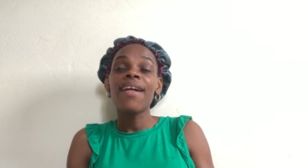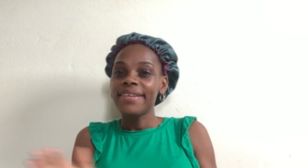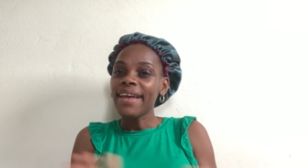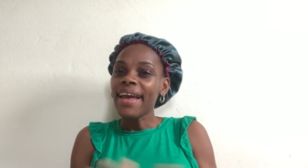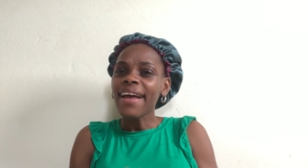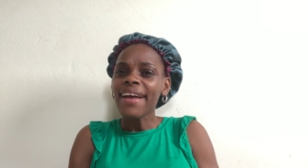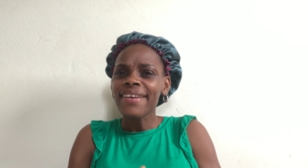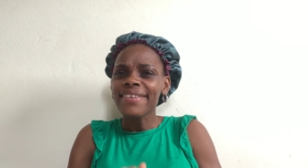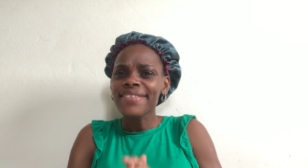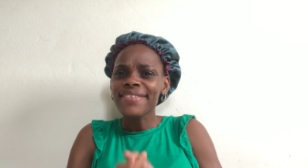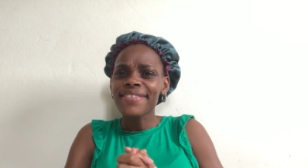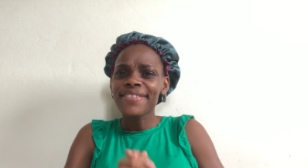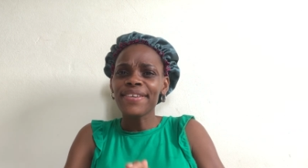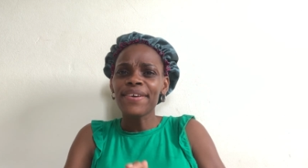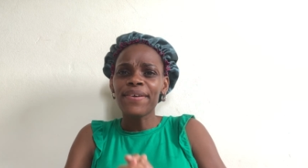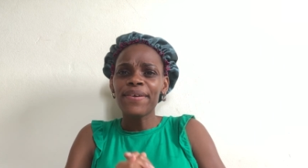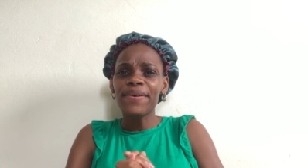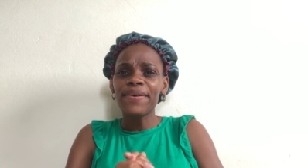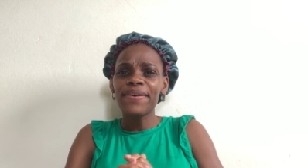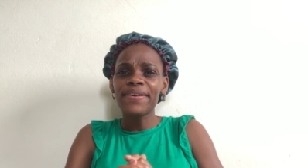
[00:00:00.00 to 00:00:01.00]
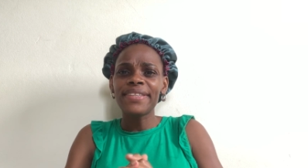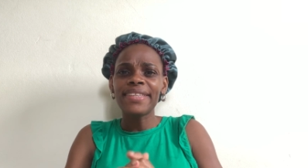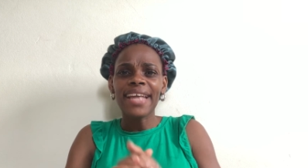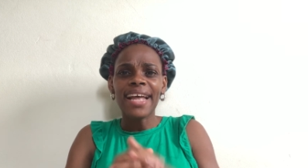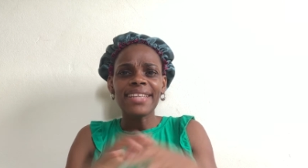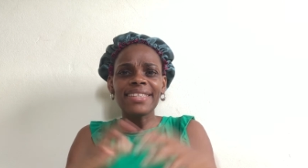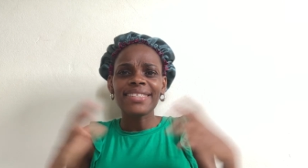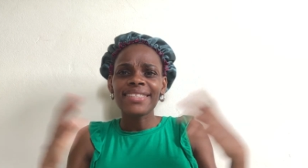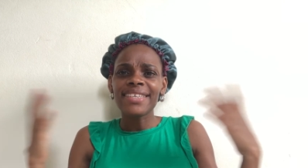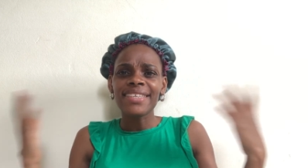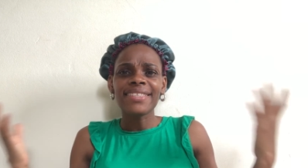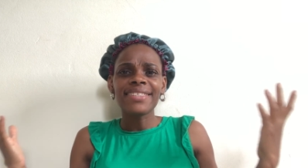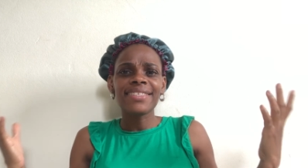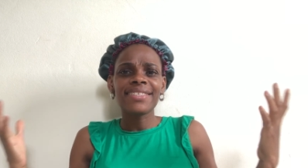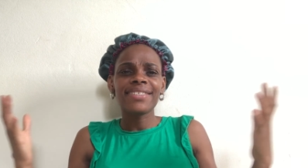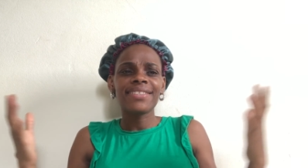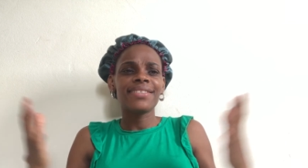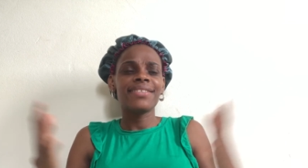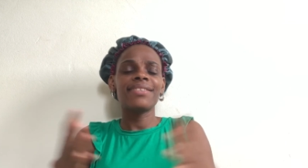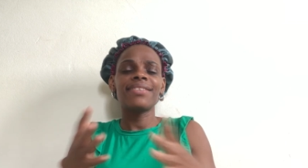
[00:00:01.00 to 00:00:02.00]
Yeah, so that's
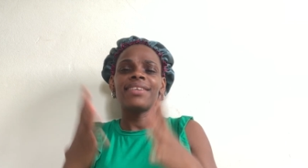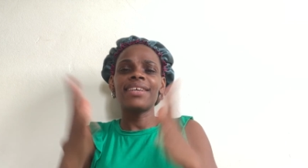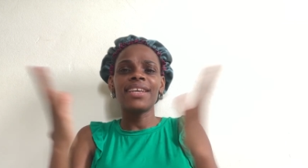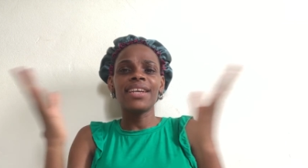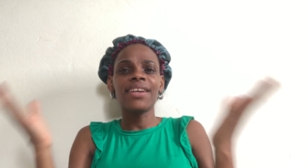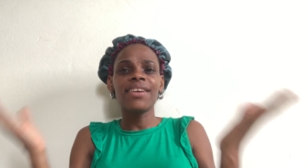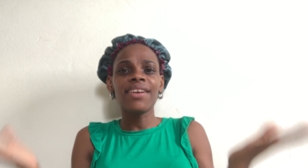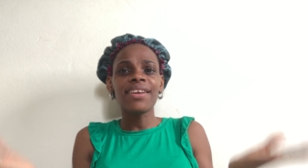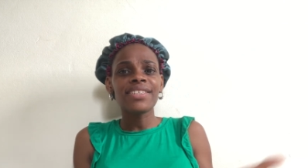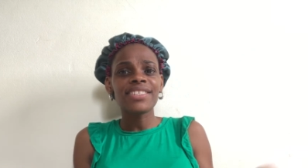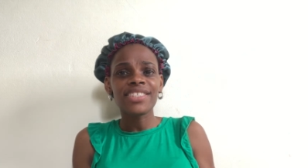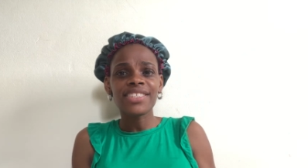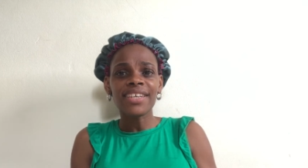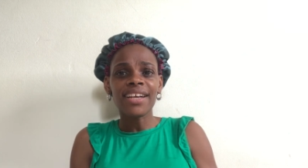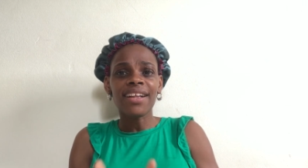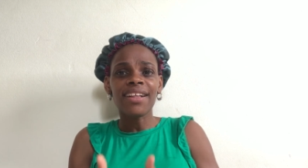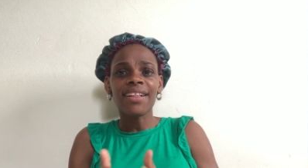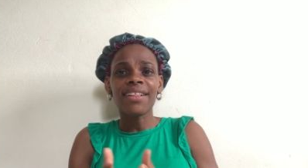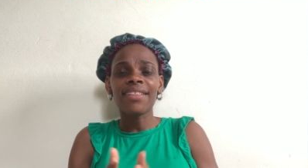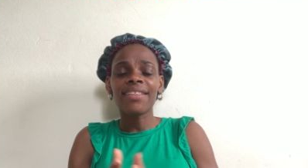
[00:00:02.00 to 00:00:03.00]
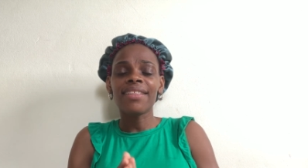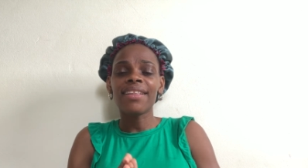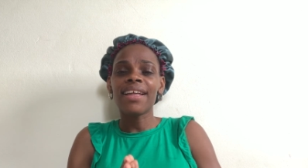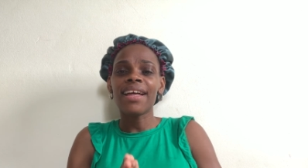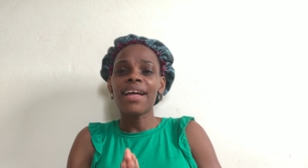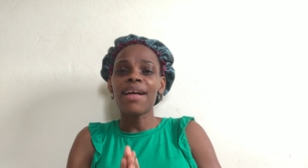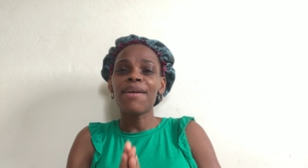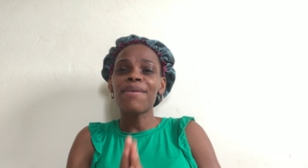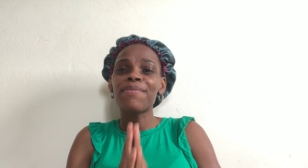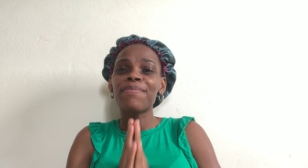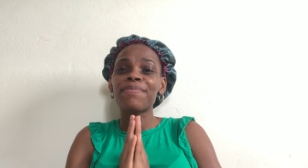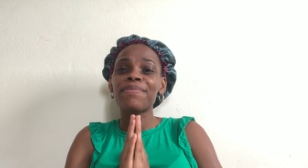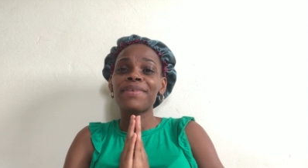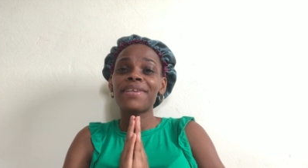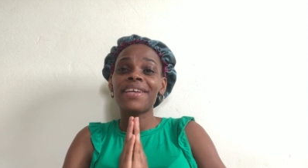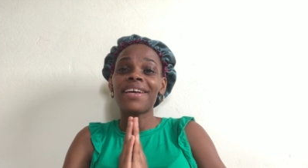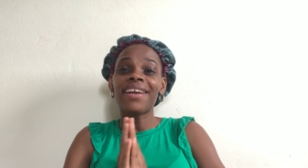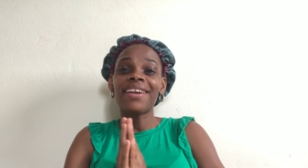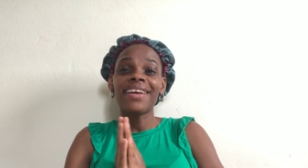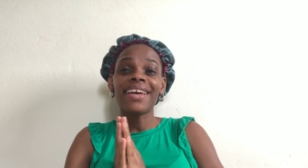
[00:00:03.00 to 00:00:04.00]
it in a nutshell. I'm
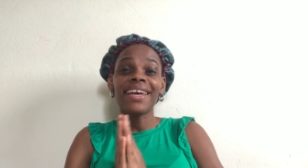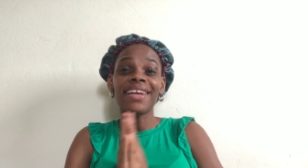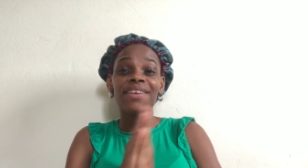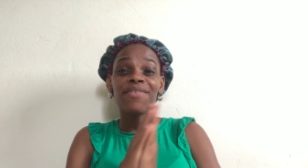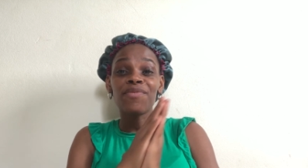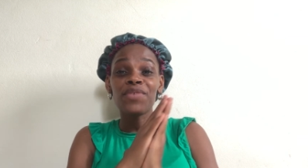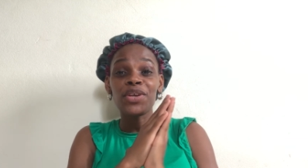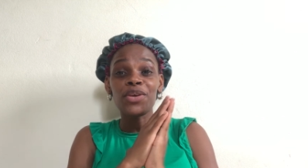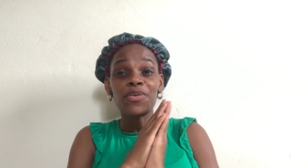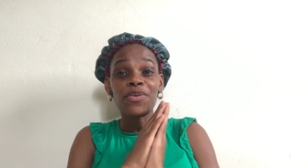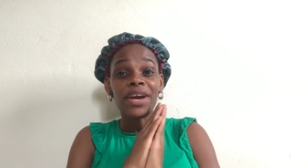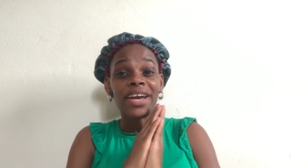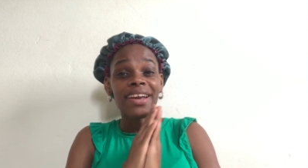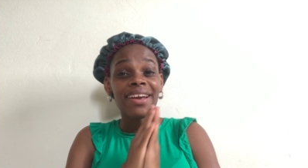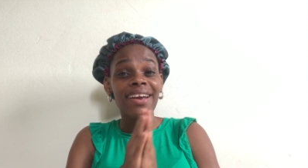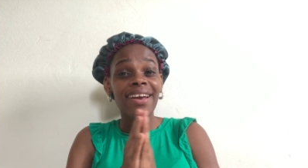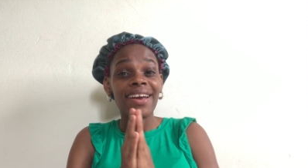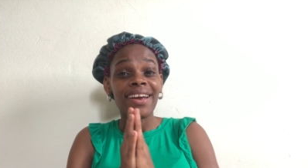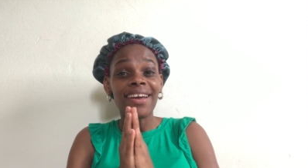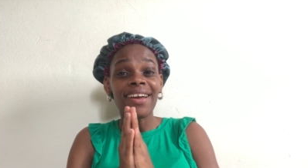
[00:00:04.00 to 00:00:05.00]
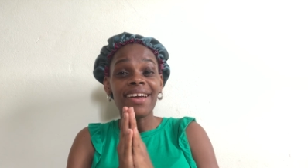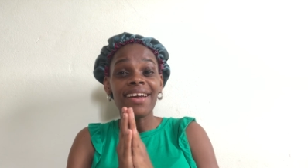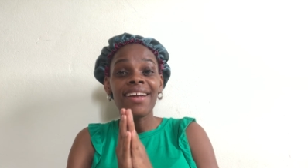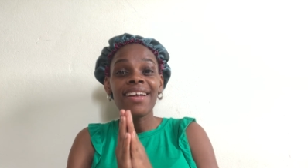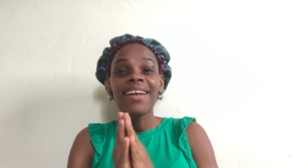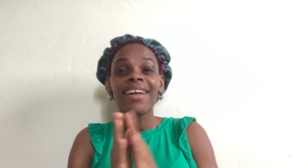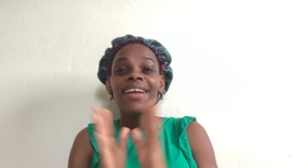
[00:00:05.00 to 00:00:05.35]
gonna end the video right here.